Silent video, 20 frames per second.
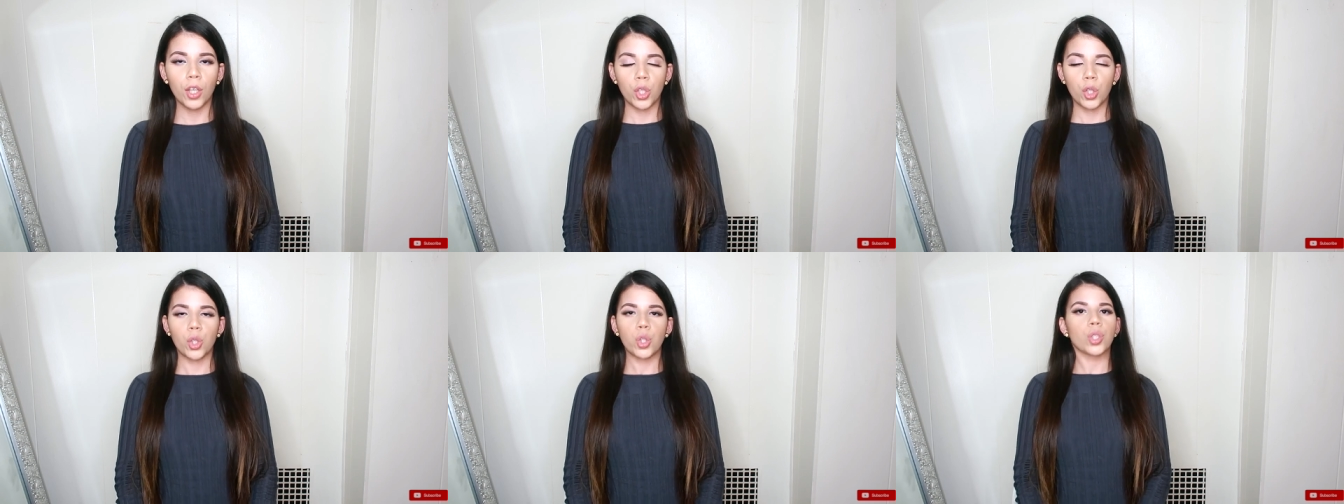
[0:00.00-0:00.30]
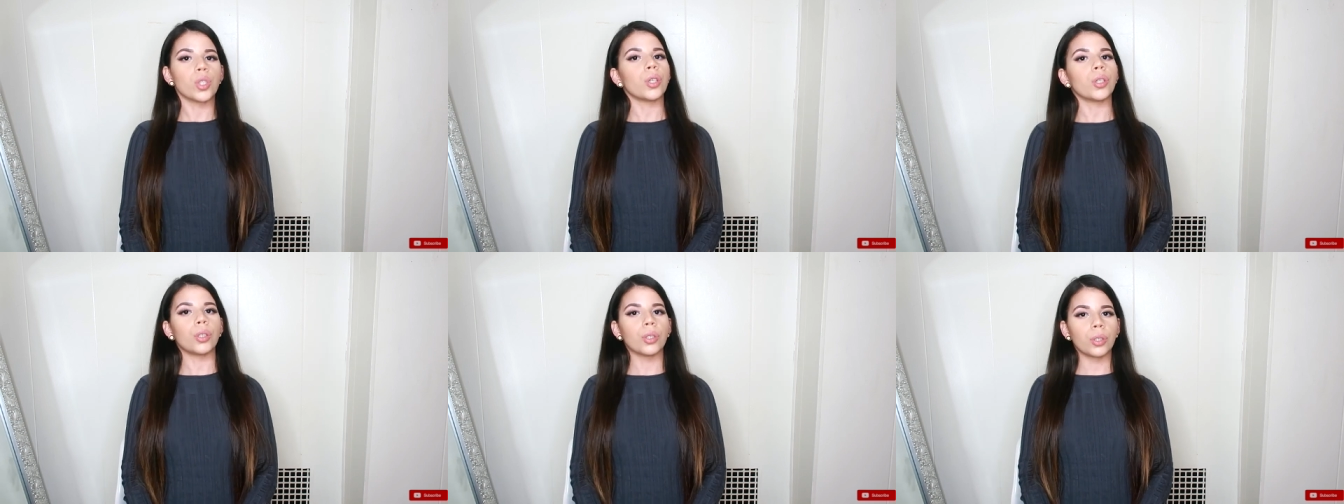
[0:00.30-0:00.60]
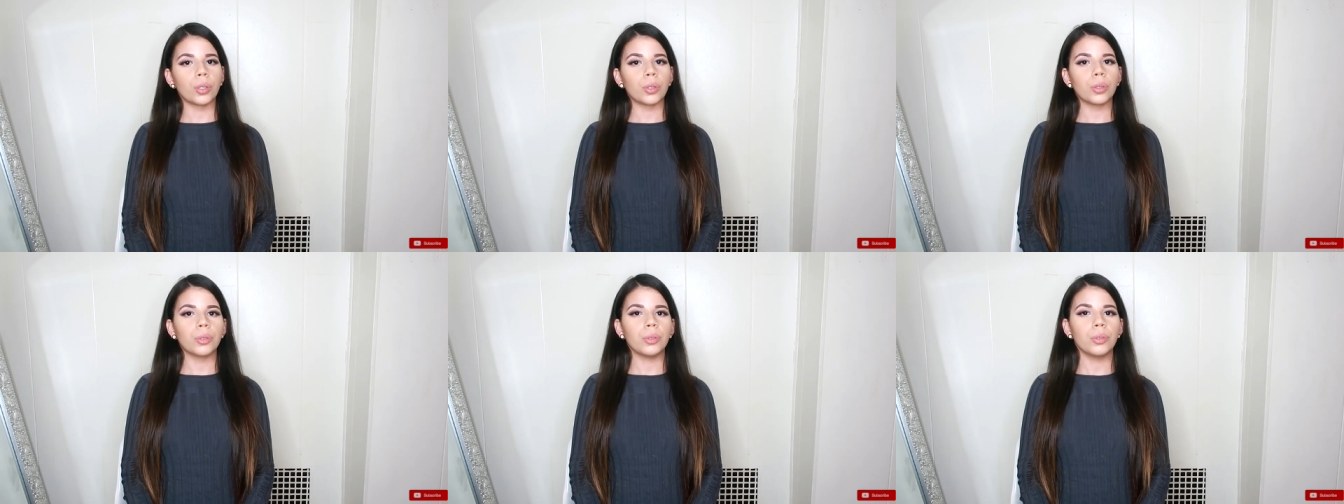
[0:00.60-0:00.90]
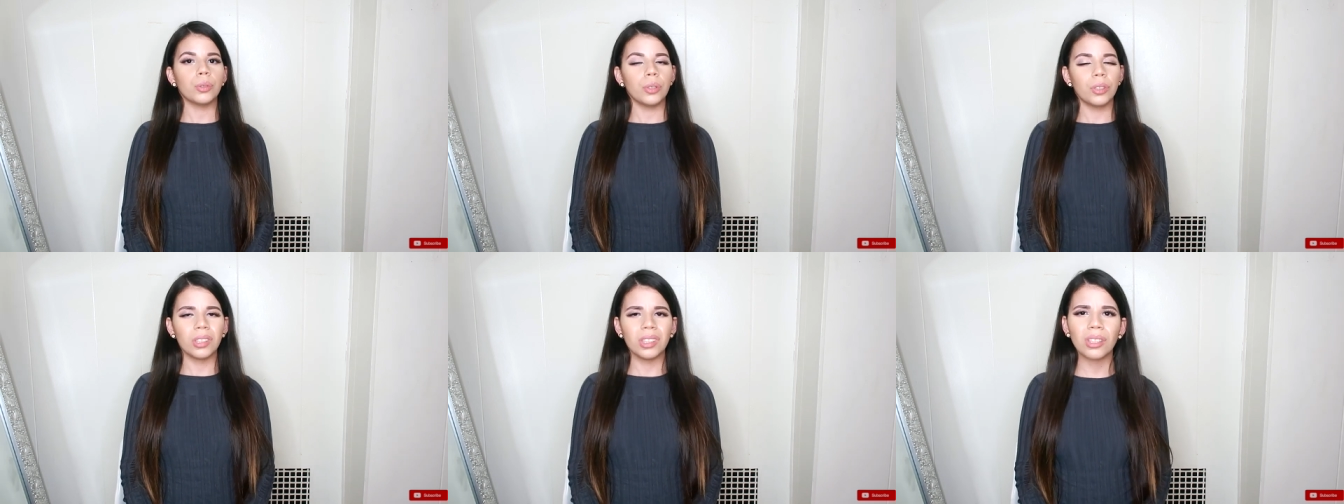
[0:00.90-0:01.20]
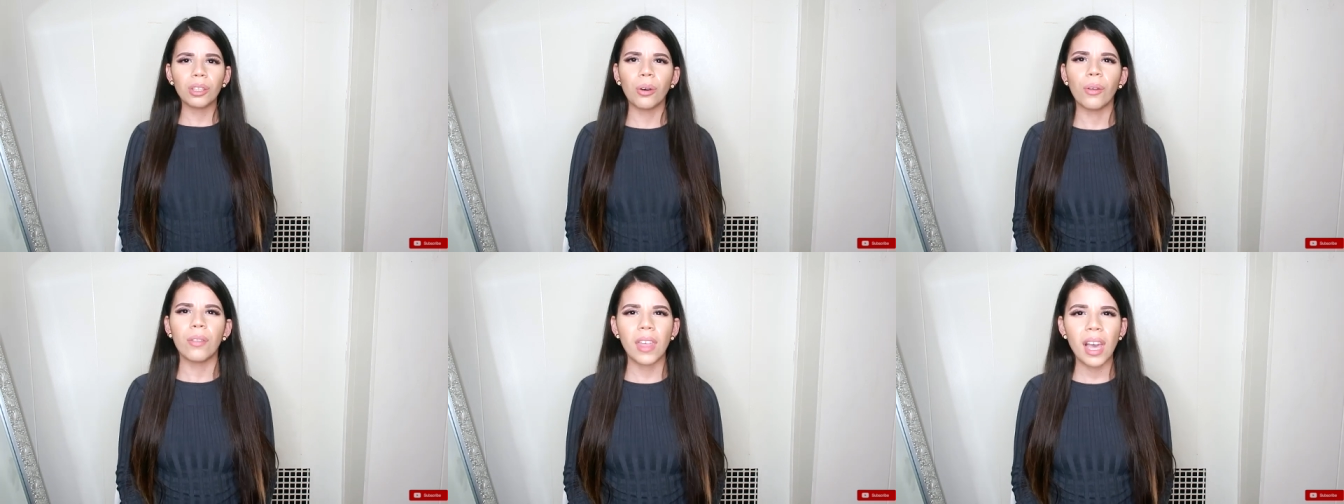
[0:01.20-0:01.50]
So,
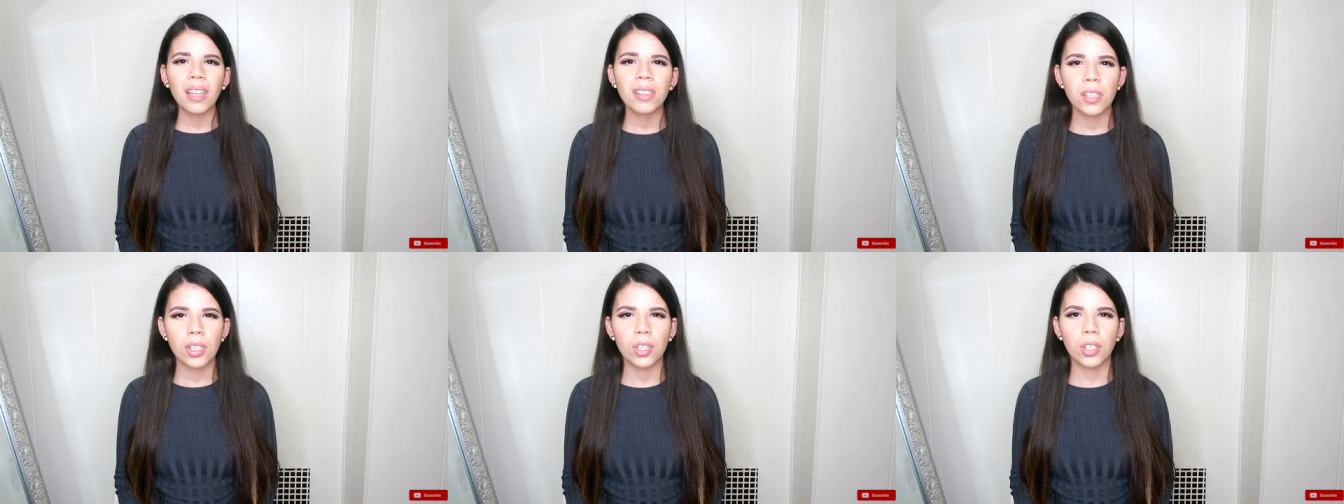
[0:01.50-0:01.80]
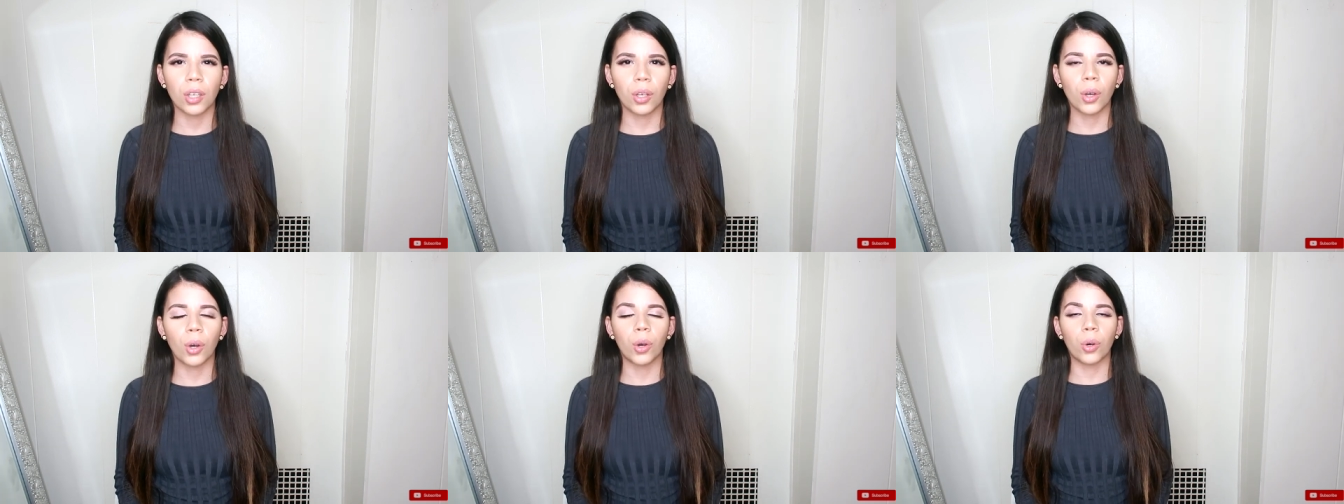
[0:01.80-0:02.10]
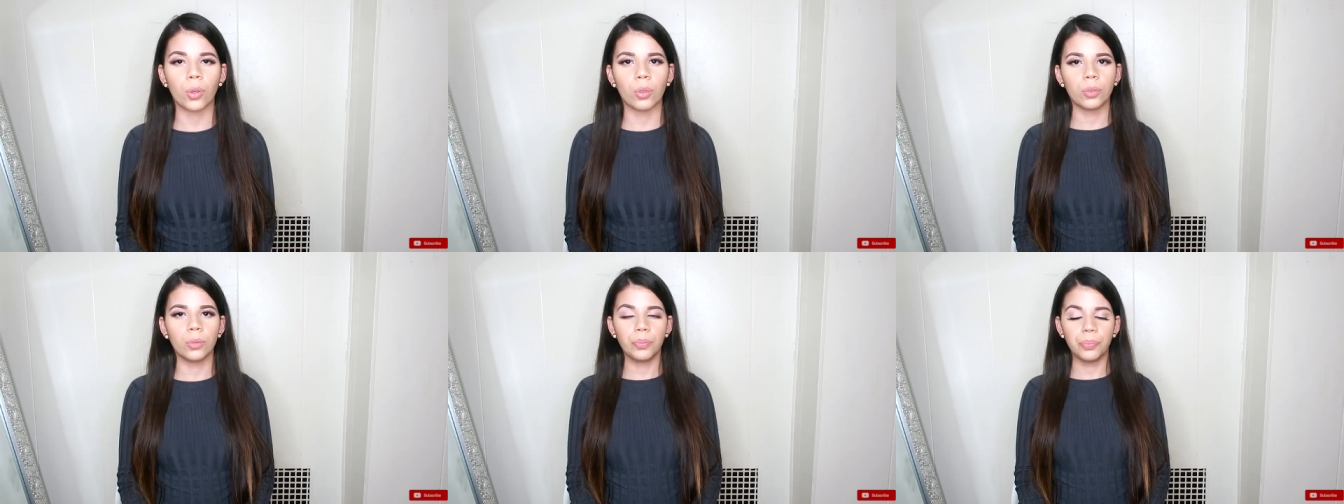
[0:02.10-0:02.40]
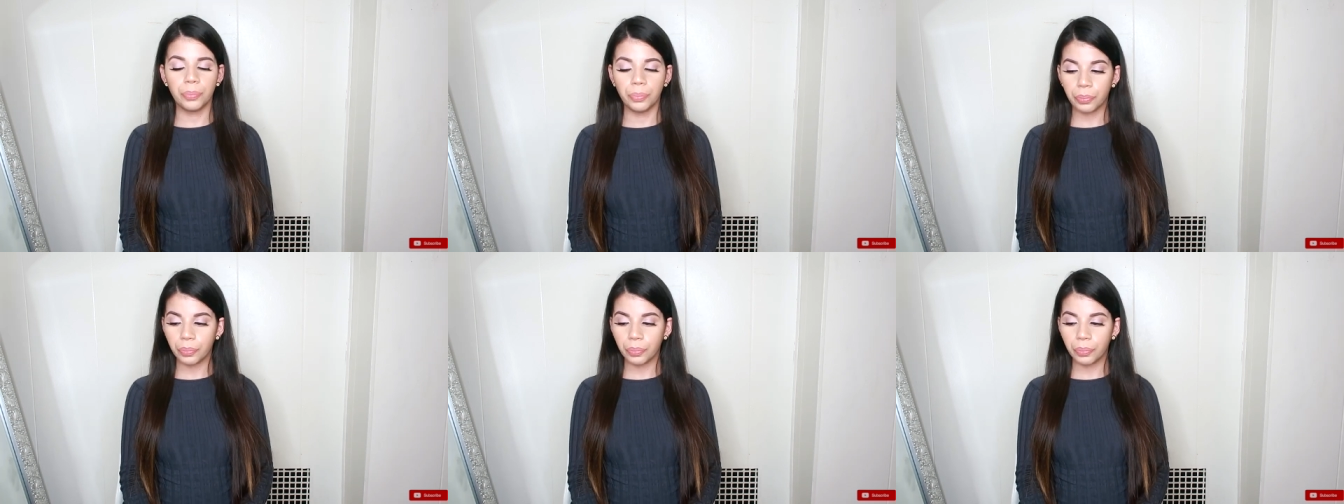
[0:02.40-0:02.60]
you know, that's the goal.